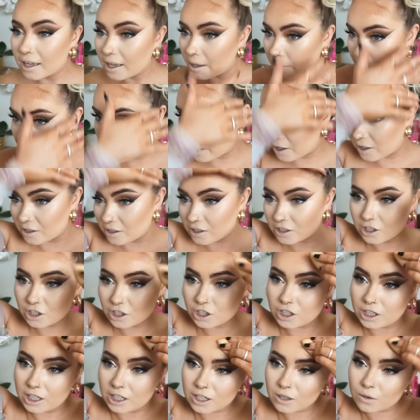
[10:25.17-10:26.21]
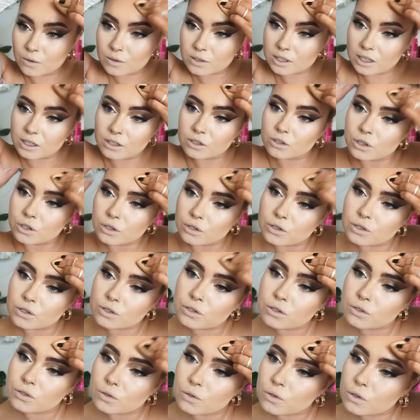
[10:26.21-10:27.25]
because she goes into
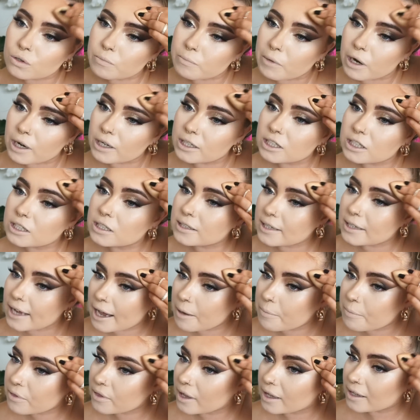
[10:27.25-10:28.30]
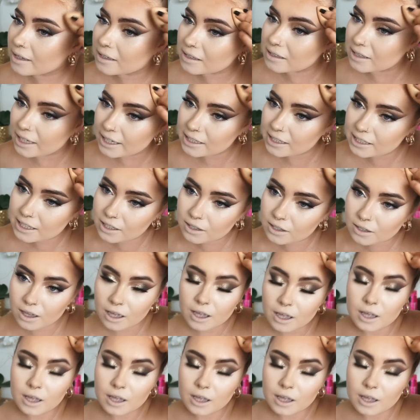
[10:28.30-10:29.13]
so much depth and detail